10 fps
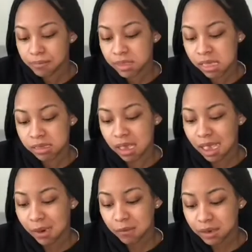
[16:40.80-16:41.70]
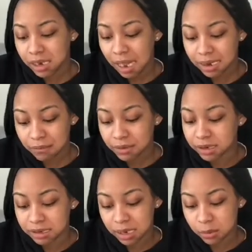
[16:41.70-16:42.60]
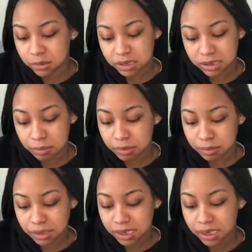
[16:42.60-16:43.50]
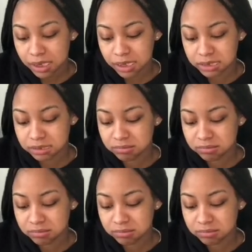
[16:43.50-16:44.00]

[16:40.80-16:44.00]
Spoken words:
Yeah, I don't really got nothing to say on this topic, because